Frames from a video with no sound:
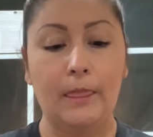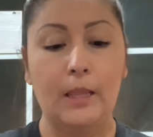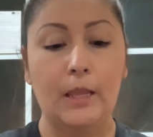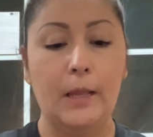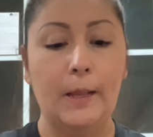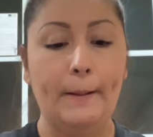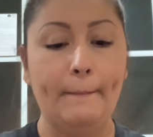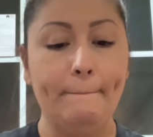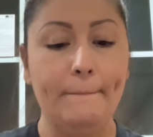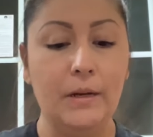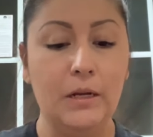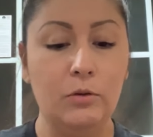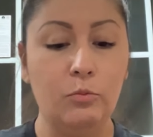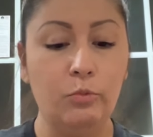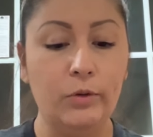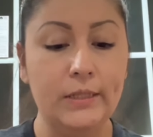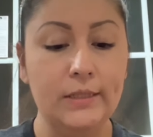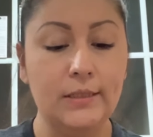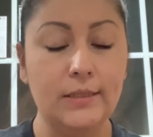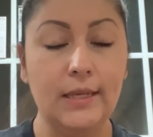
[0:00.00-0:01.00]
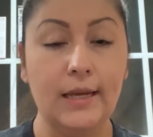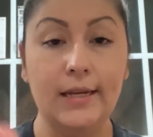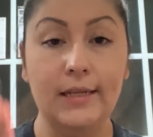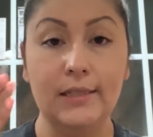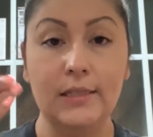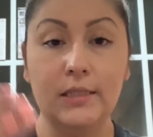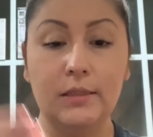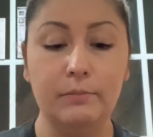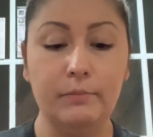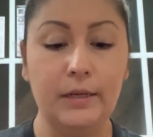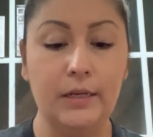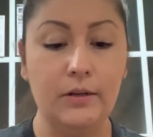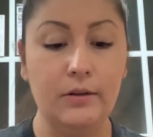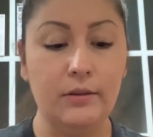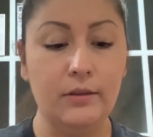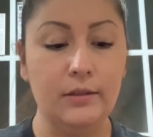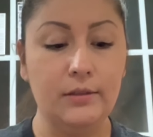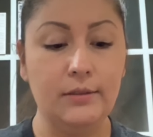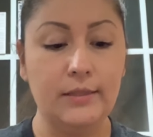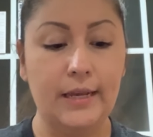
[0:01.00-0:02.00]
But once I
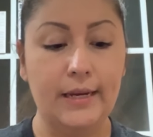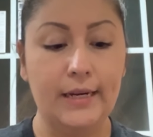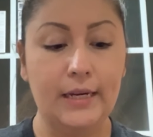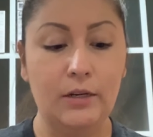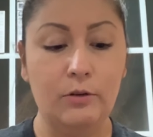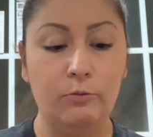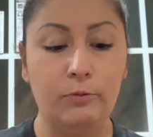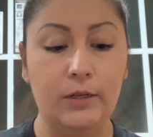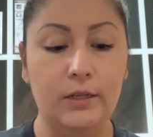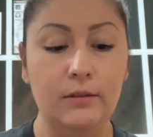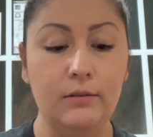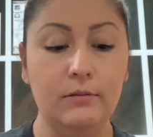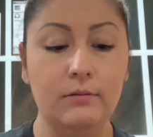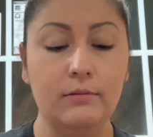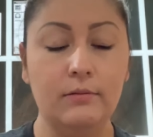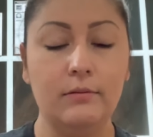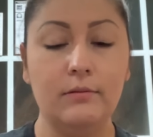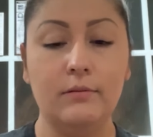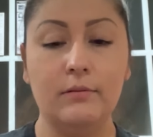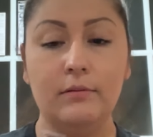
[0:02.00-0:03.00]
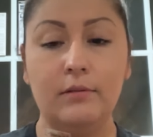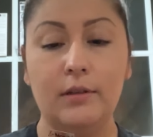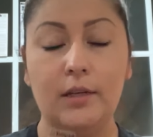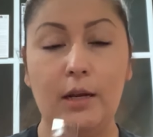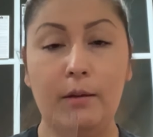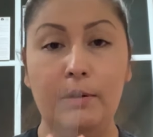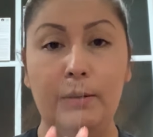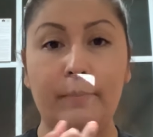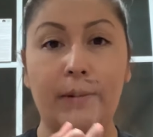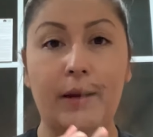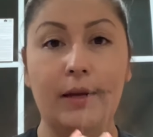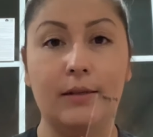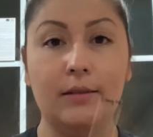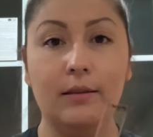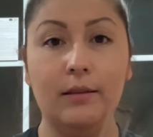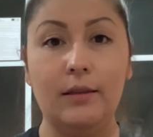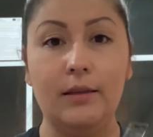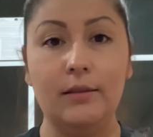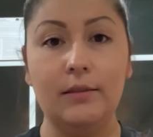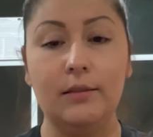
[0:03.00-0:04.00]
smear the second one, coming back
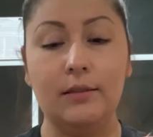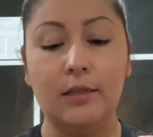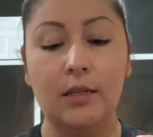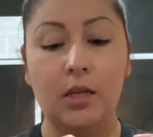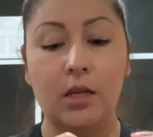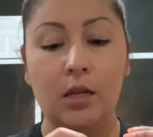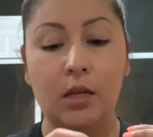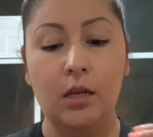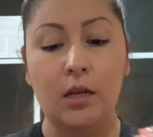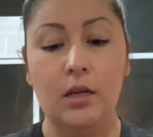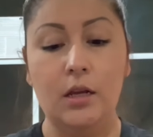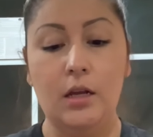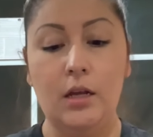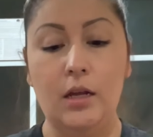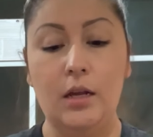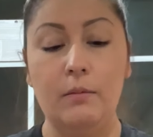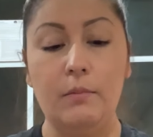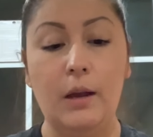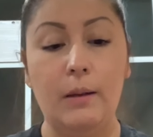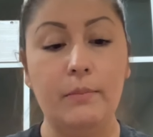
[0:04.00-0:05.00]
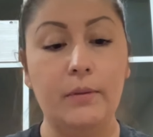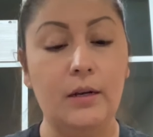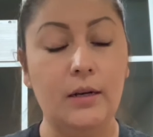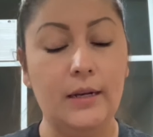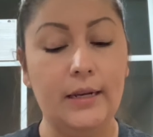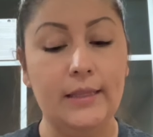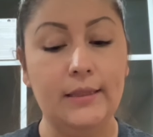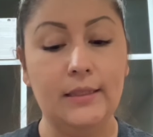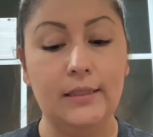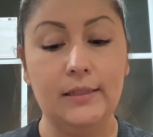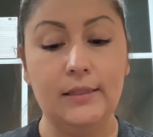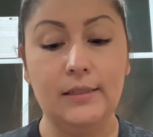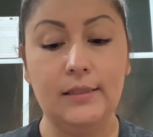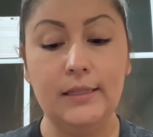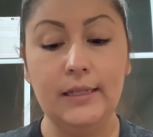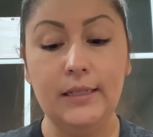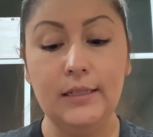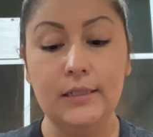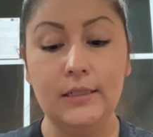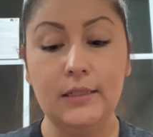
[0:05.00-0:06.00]
to this, I'm gonna let this
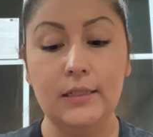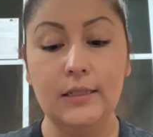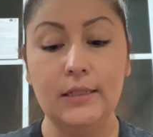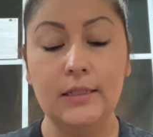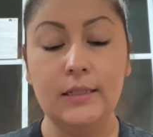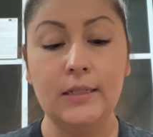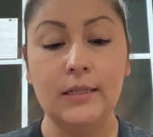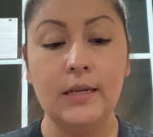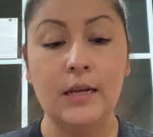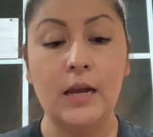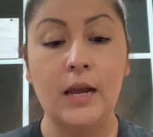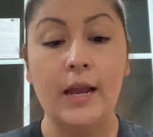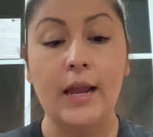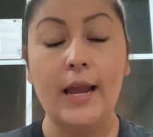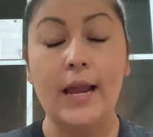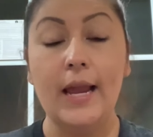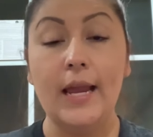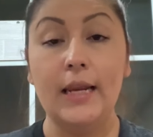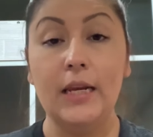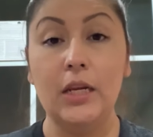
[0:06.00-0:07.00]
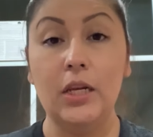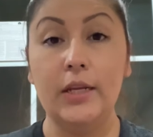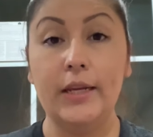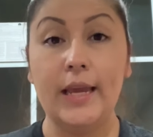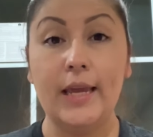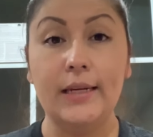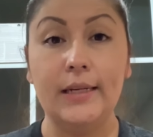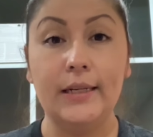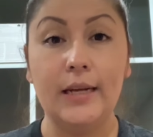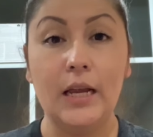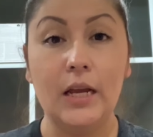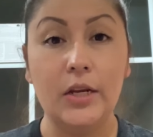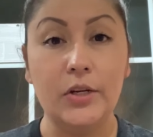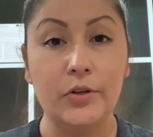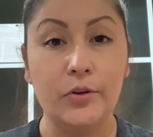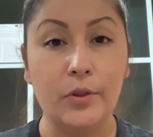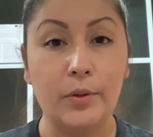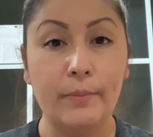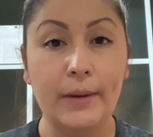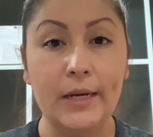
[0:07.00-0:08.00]
sit and look at it
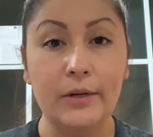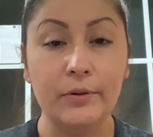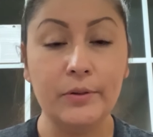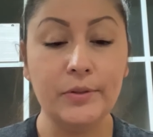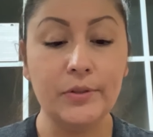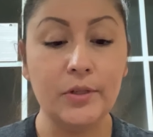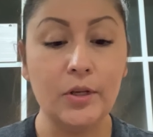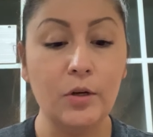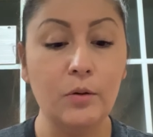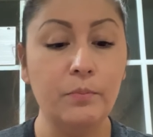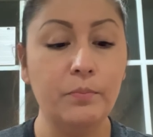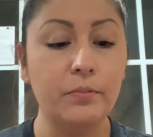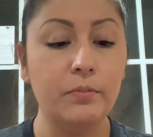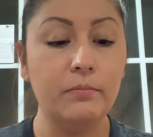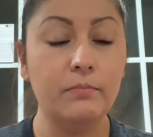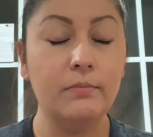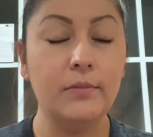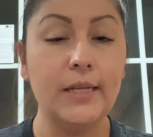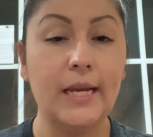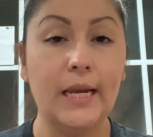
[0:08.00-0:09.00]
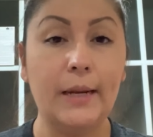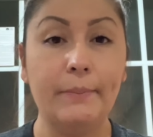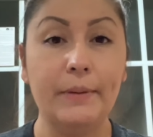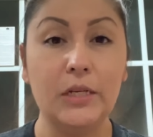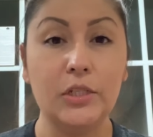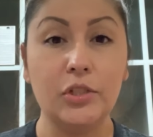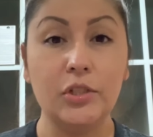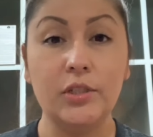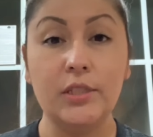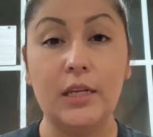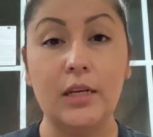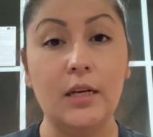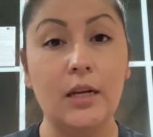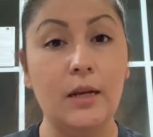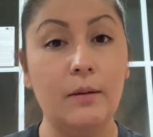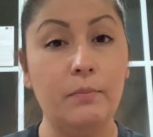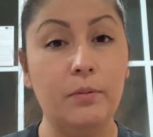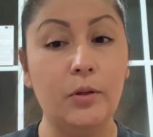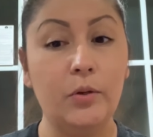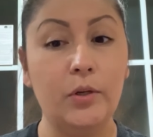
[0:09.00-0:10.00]
under the microscope, take pictures and
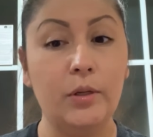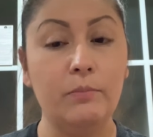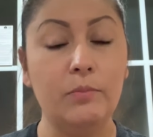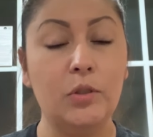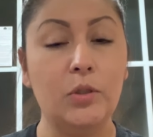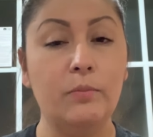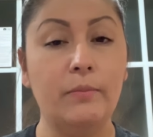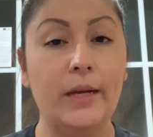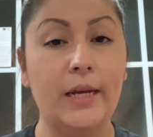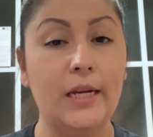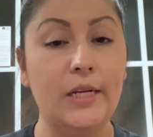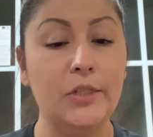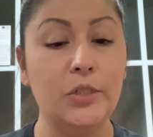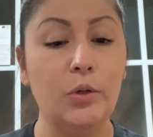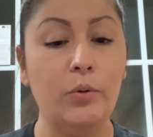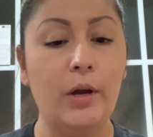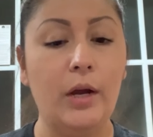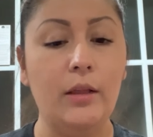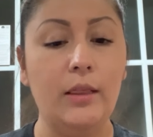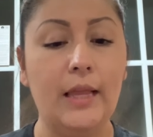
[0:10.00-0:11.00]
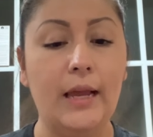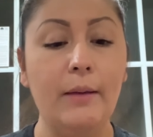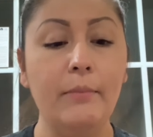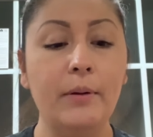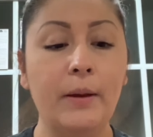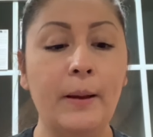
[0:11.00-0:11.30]
upload them to my HOL lab.